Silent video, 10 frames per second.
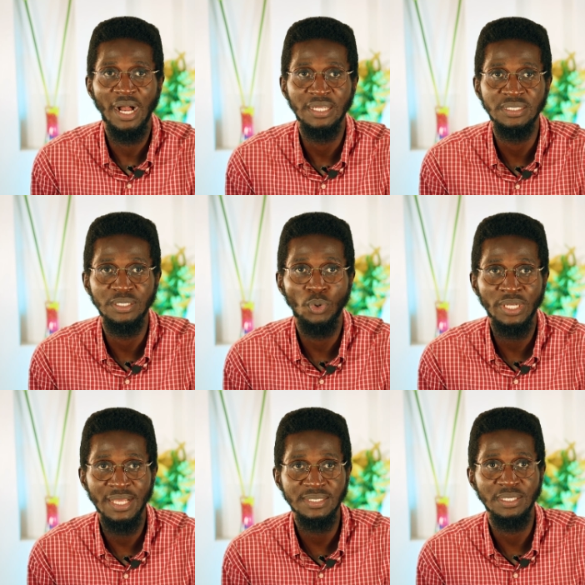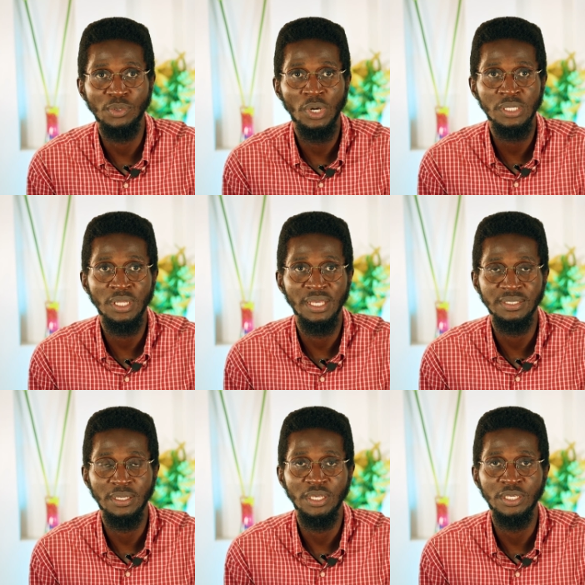and in one essay, in one
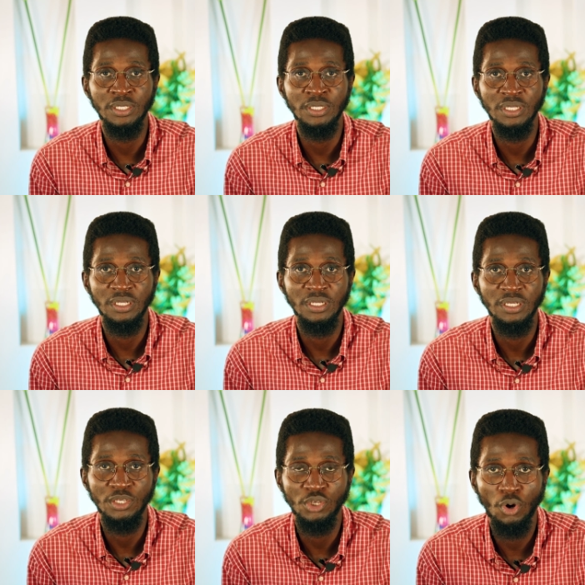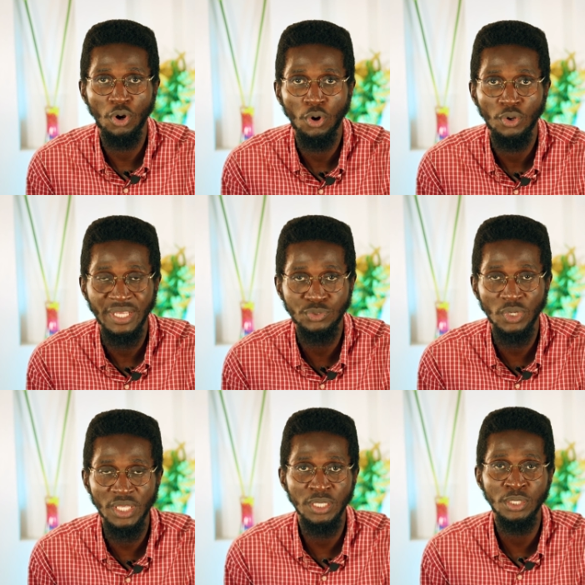in your
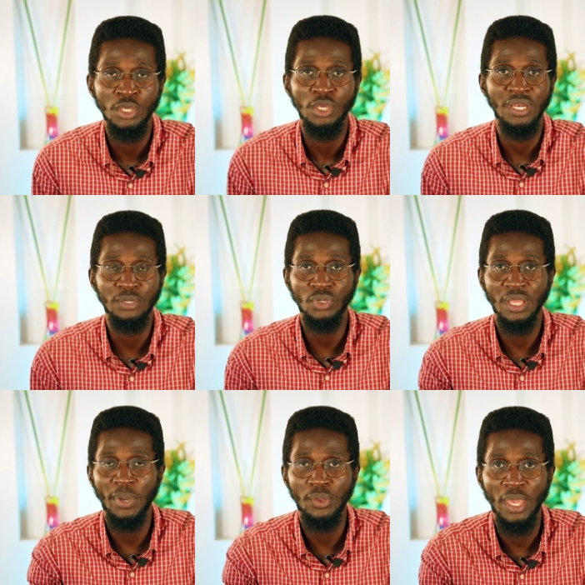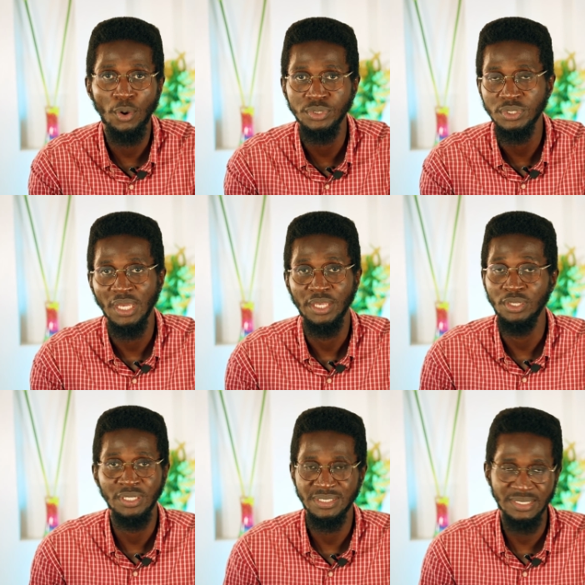networking, you don't talk about health.
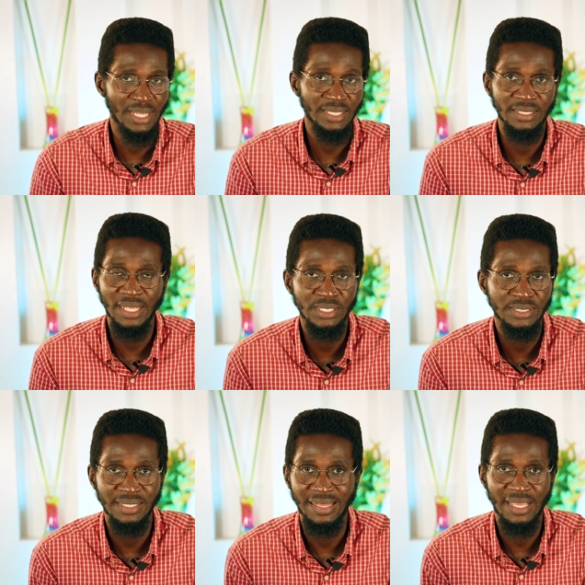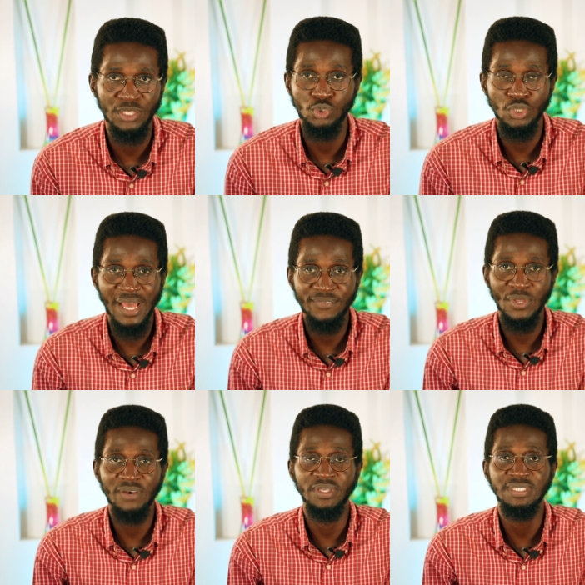It's scattered. That's like, so you have
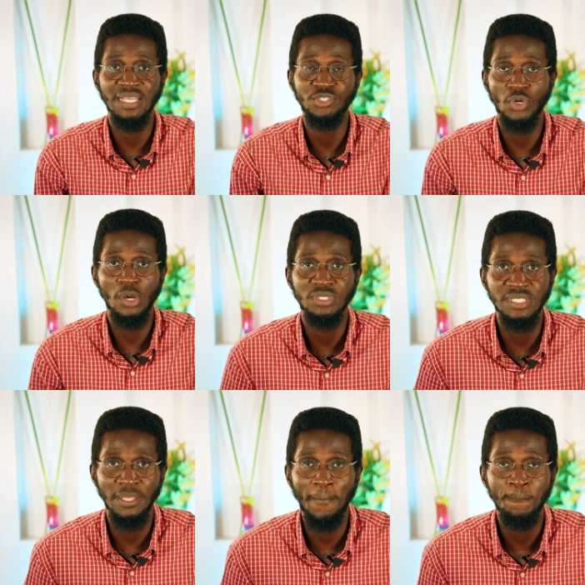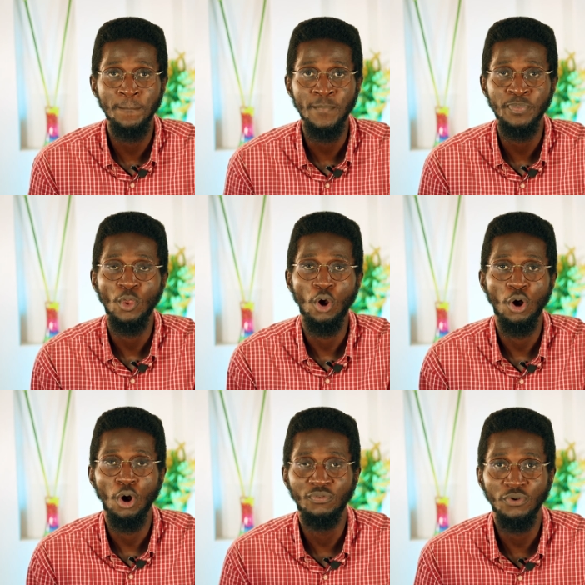to have a central theme
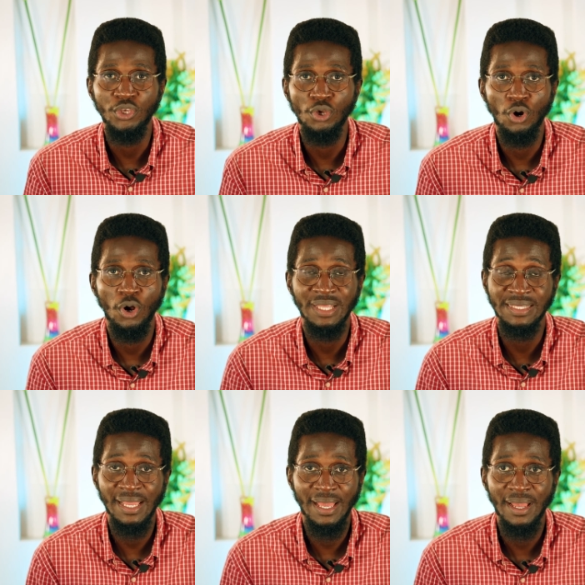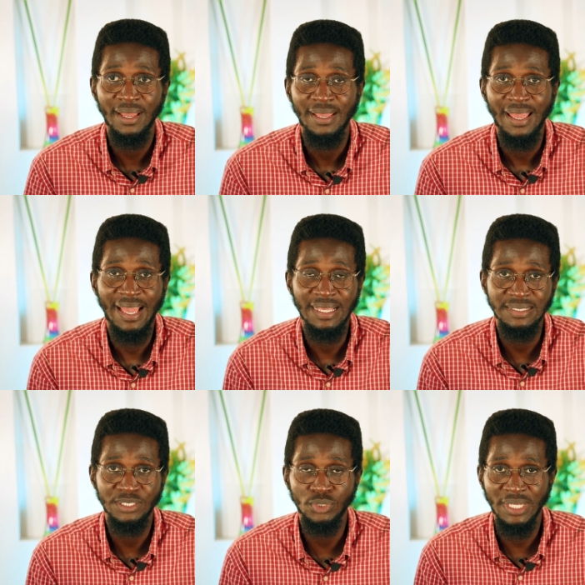for your entire
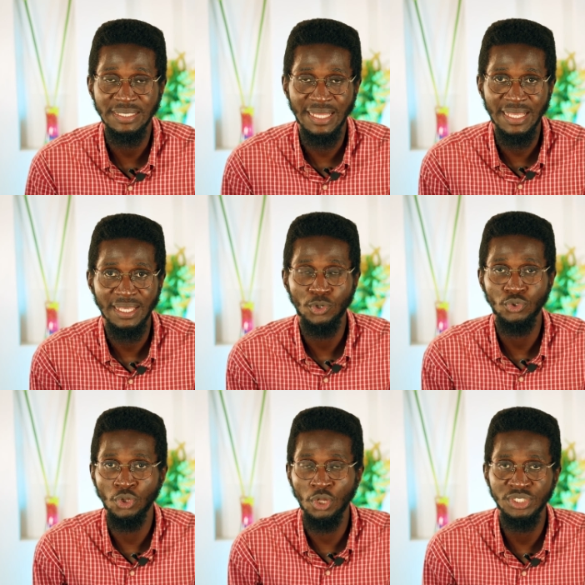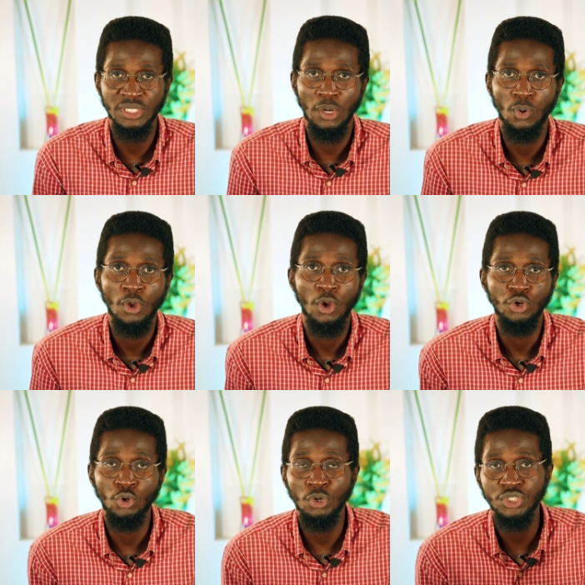essay, so that it's like chronological.
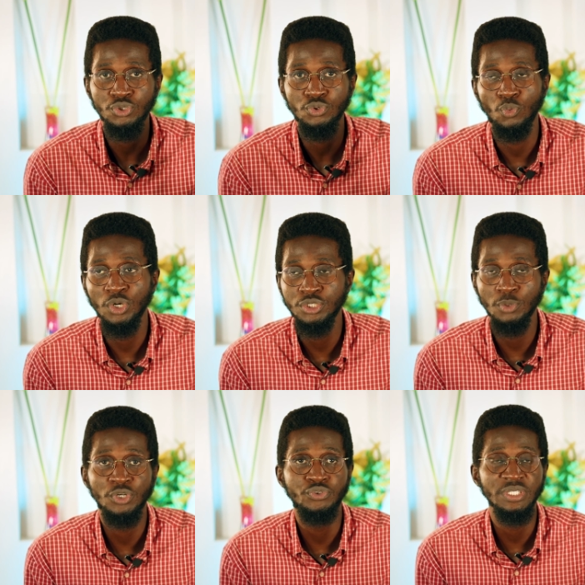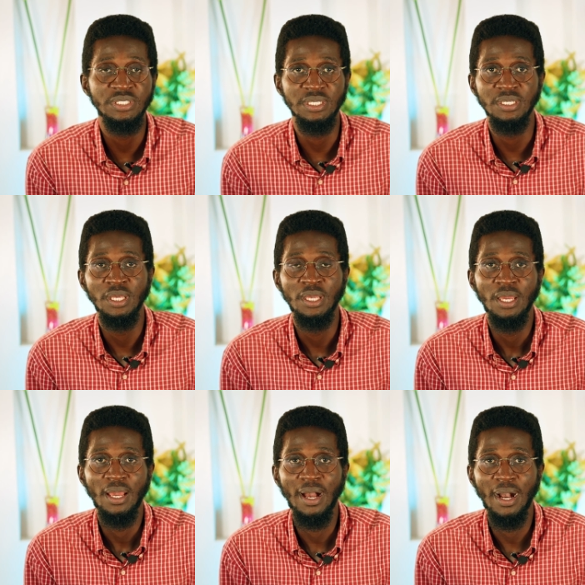You know, once you once someone reads the
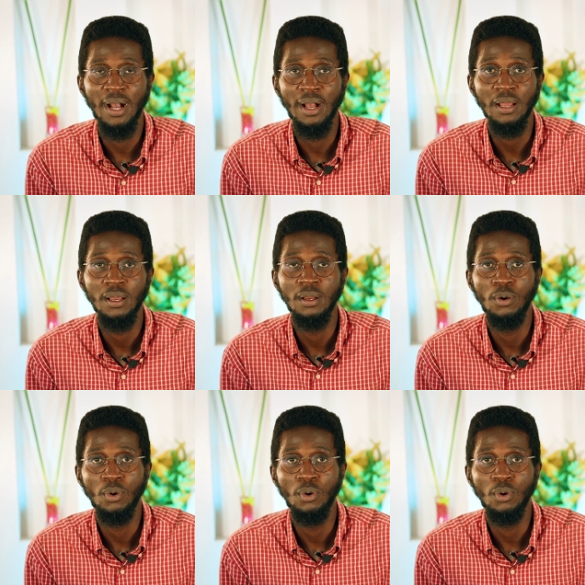uh,